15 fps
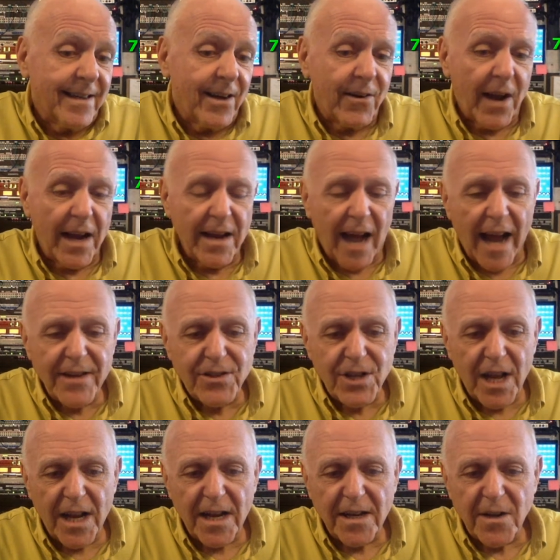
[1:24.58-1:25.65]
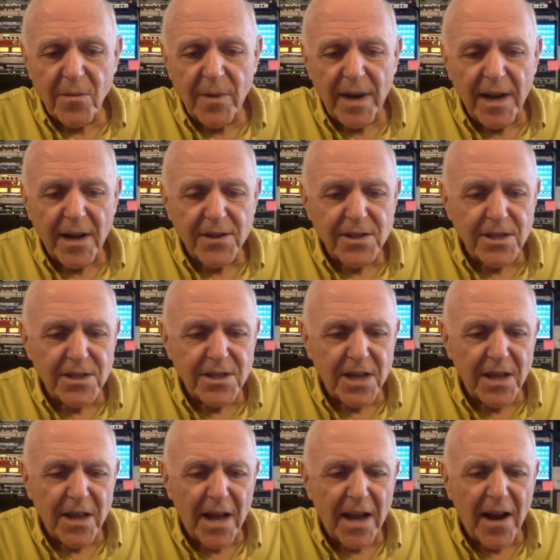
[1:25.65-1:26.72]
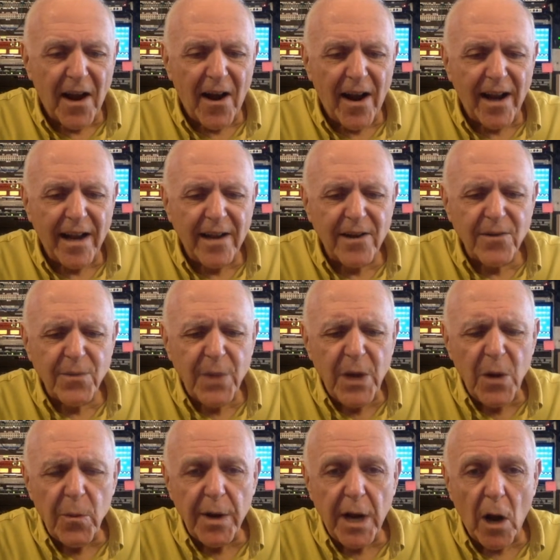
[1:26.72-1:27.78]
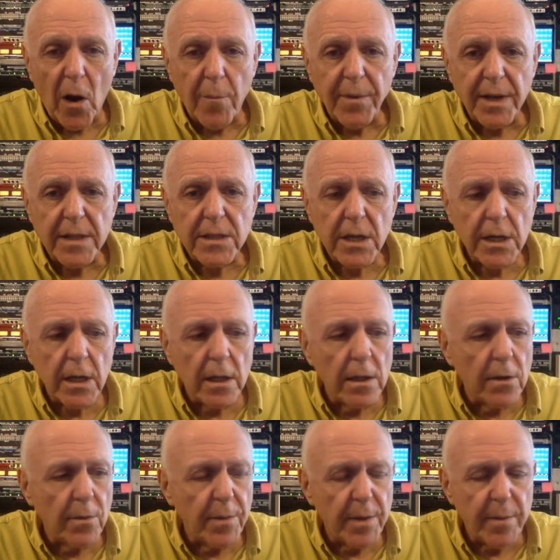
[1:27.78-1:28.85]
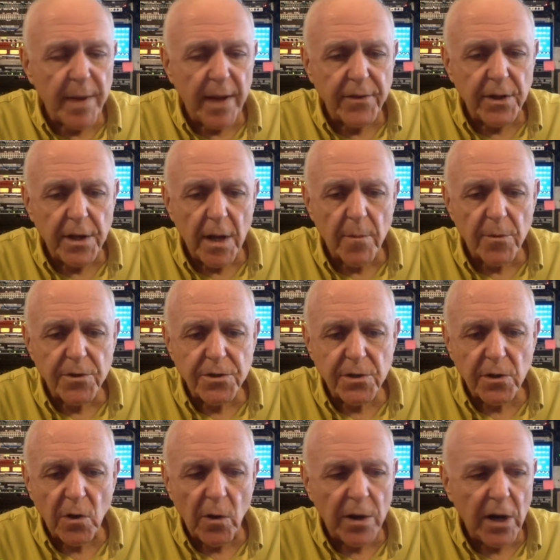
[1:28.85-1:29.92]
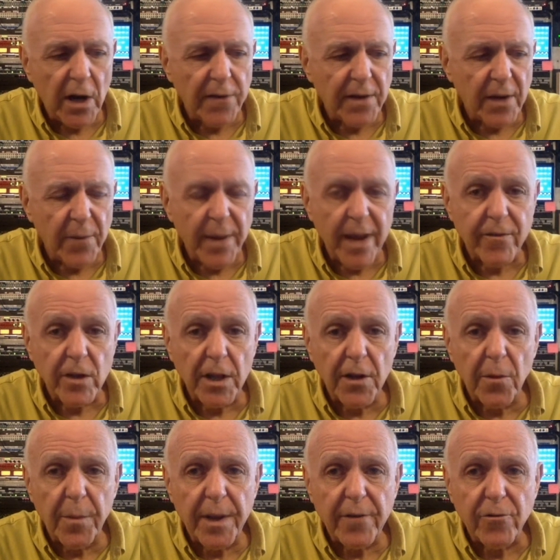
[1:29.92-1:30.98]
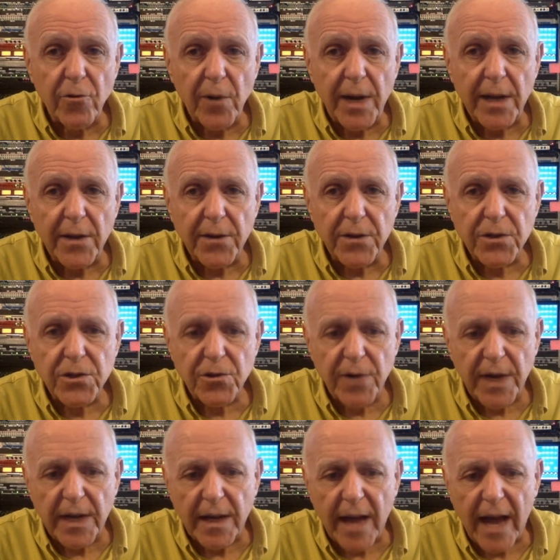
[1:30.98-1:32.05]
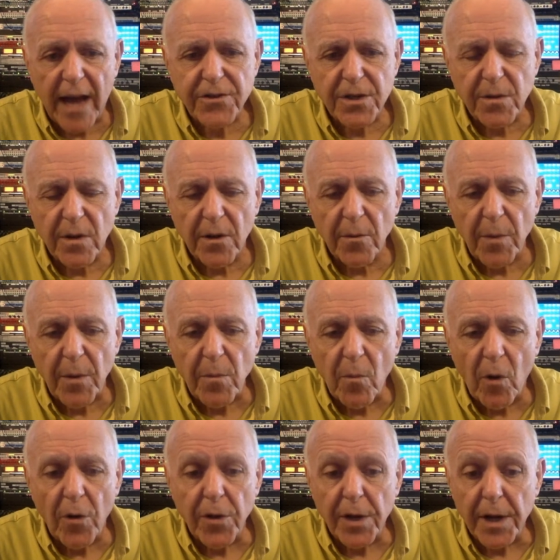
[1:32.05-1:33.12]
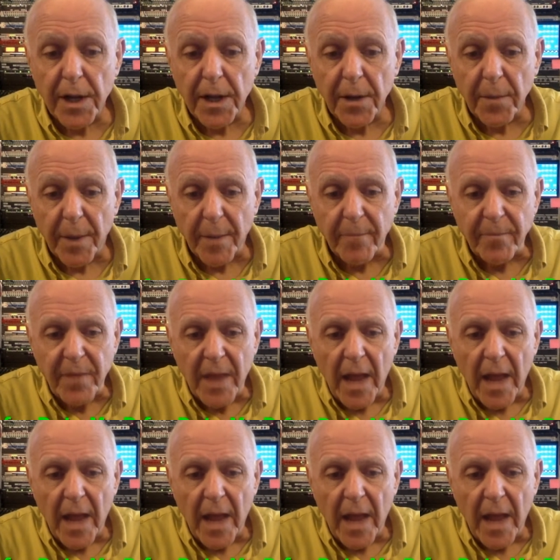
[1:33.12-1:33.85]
Okay, I said it. Nobody else can say that. All right, here we go. I'm going to tell you a little bit about the numbers that are going on today. We have a little bit of green on the screen. Actually, a little bit more than a little bit.